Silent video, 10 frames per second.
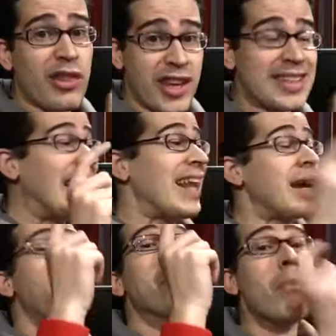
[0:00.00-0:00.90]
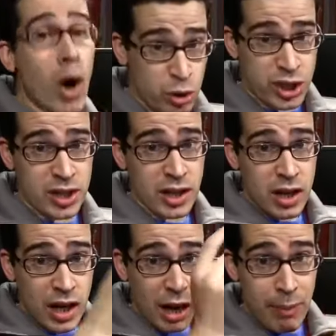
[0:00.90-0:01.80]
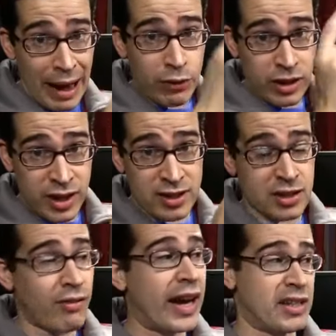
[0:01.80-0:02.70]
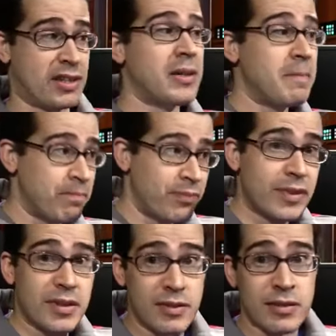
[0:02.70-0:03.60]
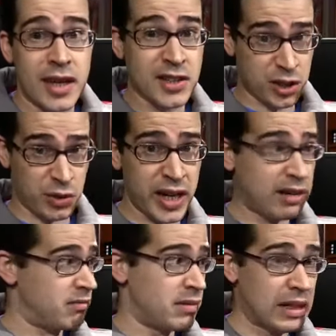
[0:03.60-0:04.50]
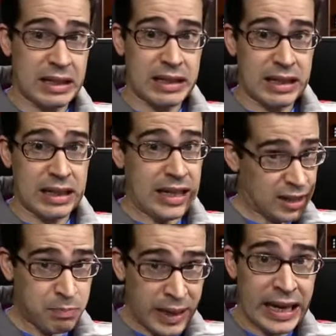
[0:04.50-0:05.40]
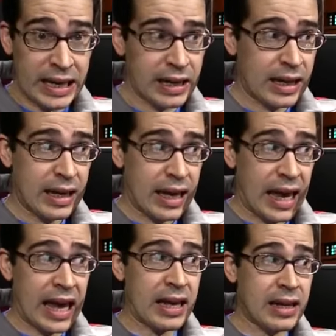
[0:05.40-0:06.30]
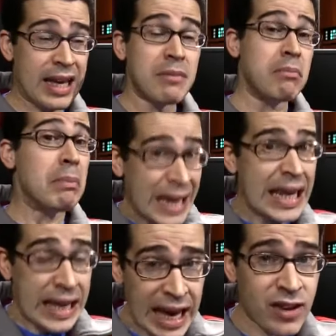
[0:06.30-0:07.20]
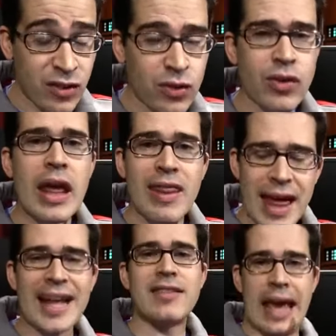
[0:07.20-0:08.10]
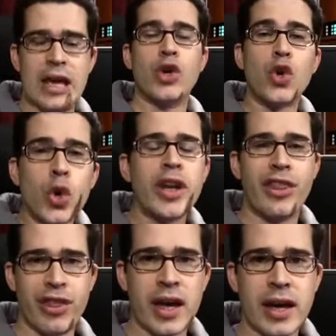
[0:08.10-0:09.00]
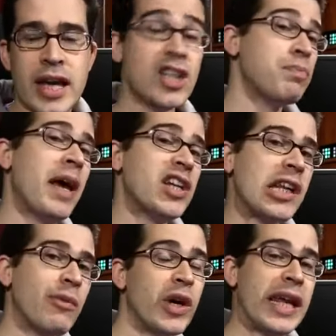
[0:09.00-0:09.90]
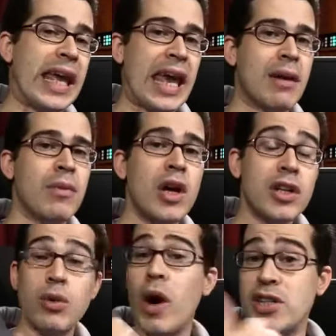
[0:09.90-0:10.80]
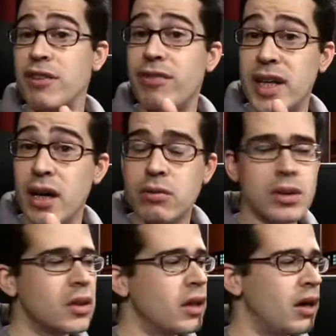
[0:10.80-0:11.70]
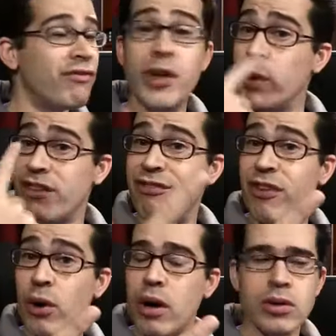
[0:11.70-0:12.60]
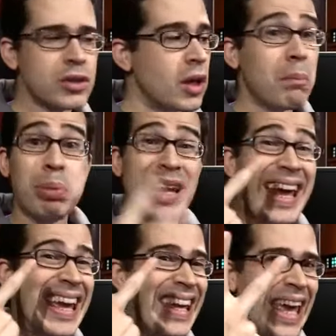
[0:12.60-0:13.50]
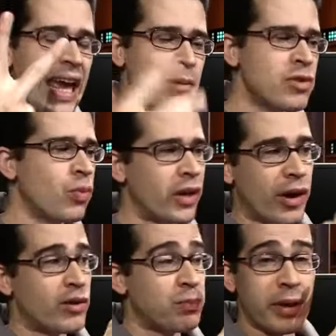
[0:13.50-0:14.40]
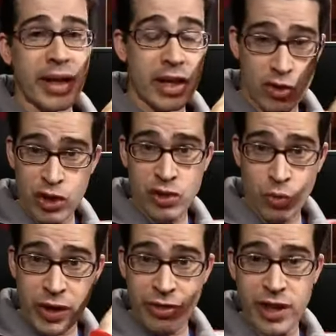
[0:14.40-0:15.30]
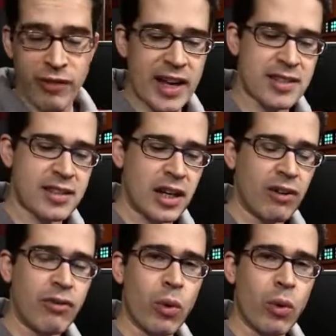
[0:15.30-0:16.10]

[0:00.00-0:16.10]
the things I like most about this device. Its screen. It's big. And in many cases, that's a good thing, especially when it came to watching video, viewing photos, playing games, whether I was playing it just with the device itself